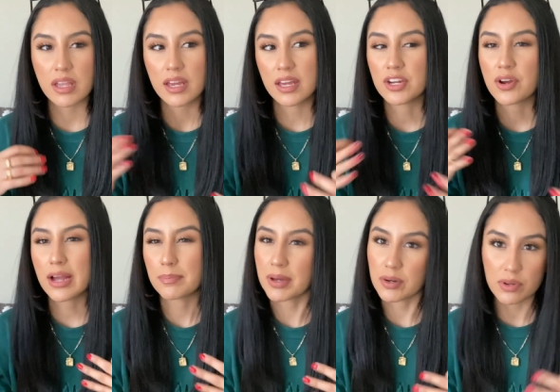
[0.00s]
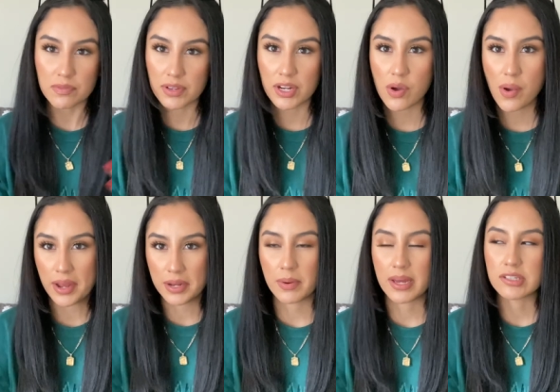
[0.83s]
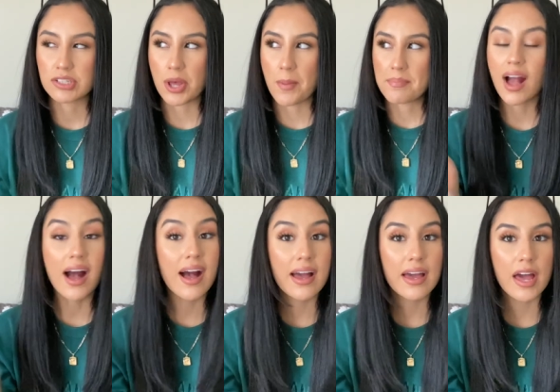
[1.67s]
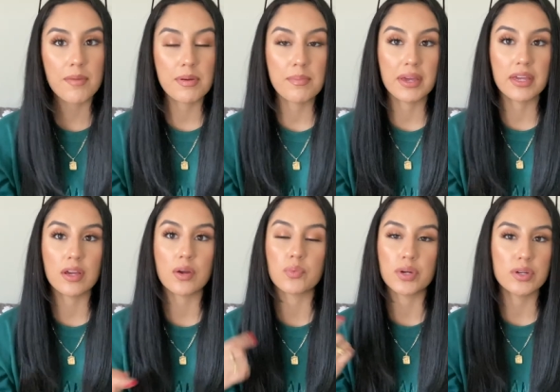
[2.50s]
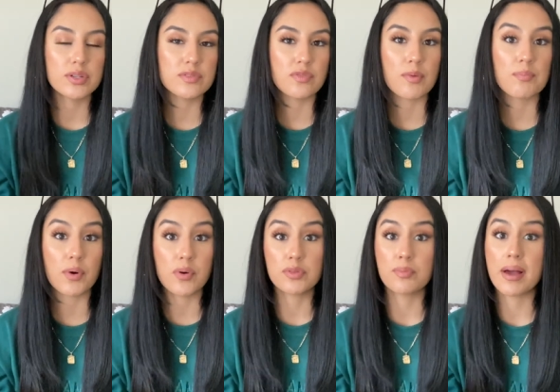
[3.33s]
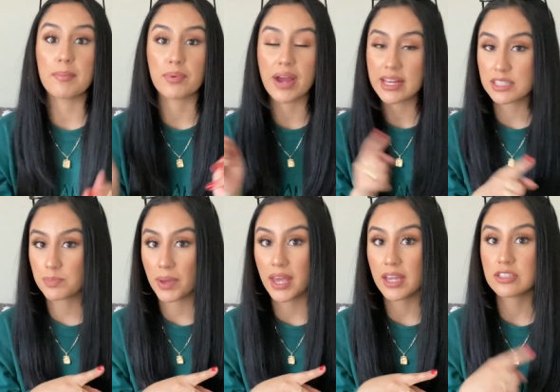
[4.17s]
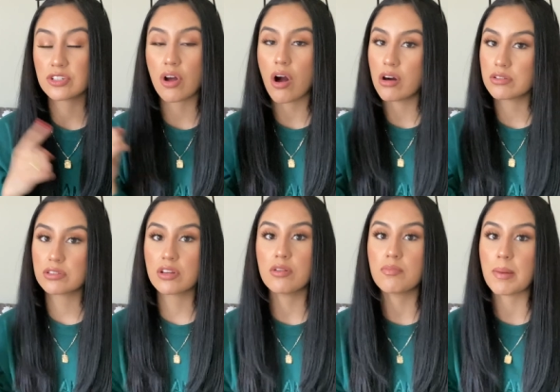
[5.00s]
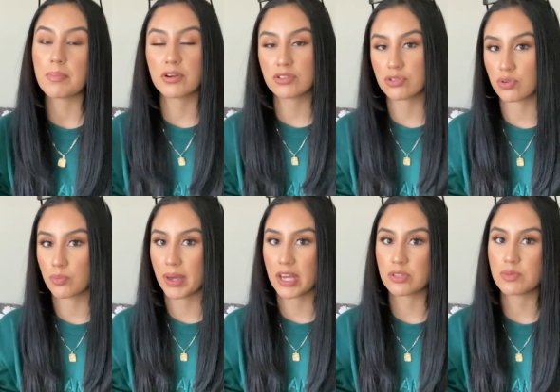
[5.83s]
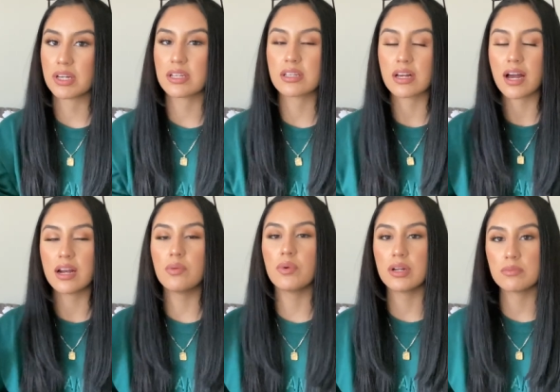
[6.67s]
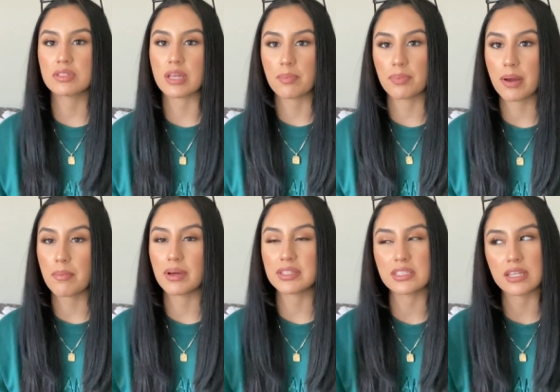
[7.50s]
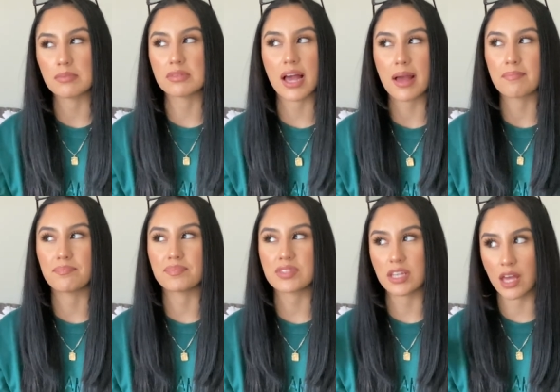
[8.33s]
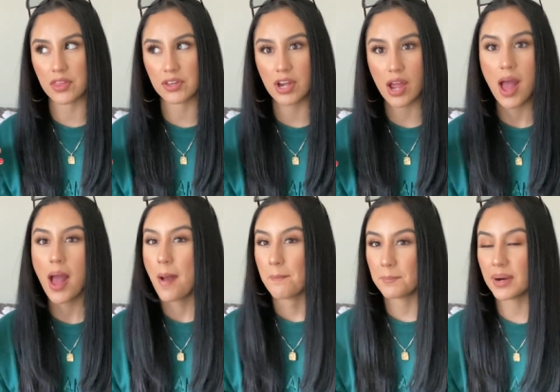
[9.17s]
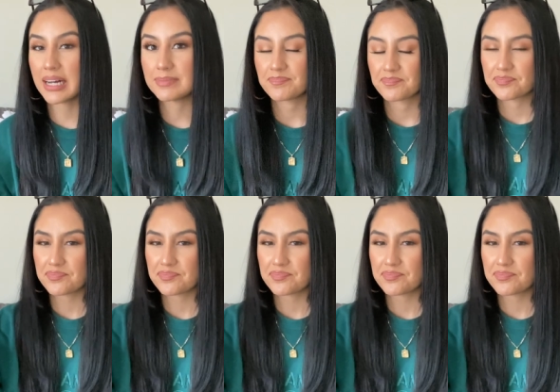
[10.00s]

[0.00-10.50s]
and interact better with video anyway. So I have been making reels for both my brand's page and also my personal page because I kind of want them separate, but at the same time together. But